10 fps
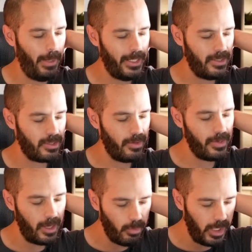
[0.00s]
buttons. So they're
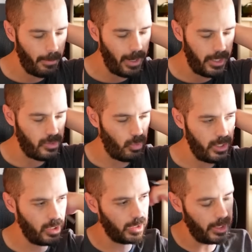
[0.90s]
not really buttons. When
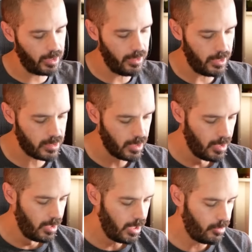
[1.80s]
you click this,
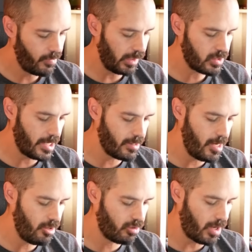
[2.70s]
it feels like
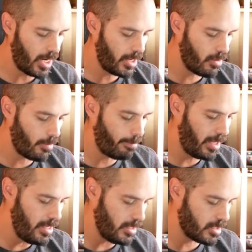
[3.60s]
the entire
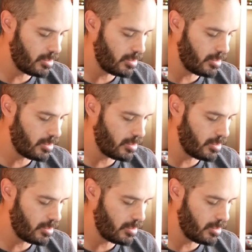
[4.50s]
piece,